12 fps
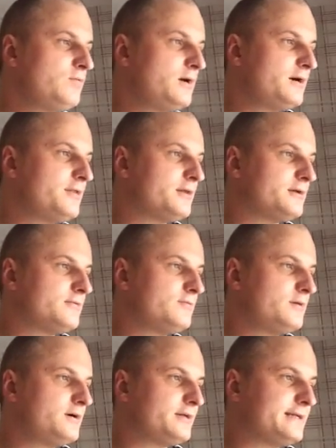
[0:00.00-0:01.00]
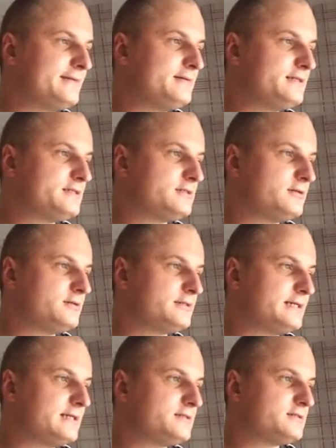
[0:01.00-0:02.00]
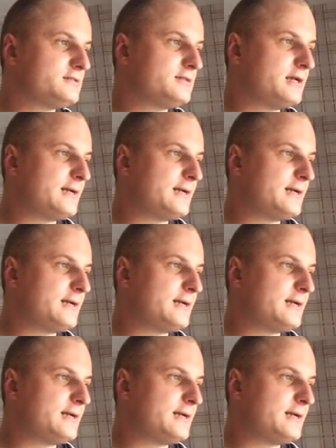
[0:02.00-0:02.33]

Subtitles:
What other game did he score against?